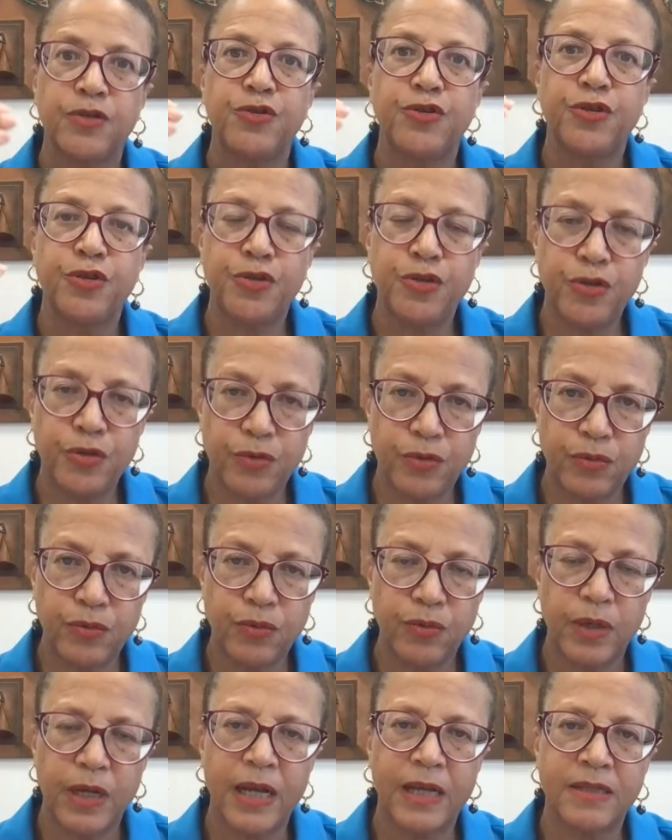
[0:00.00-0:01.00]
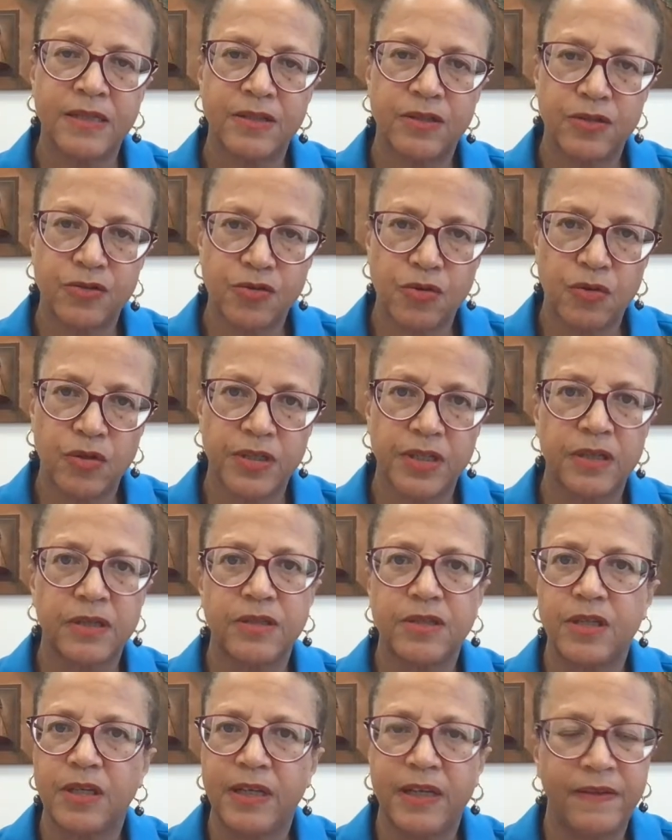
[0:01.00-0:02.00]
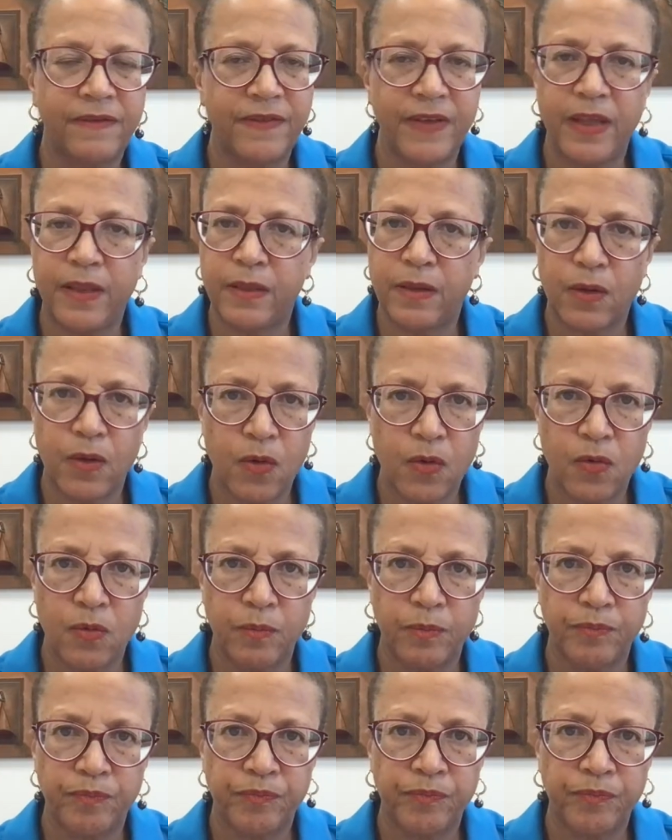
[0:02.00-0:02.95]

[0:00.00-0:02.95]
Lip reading: to you as the daughter to live in the home.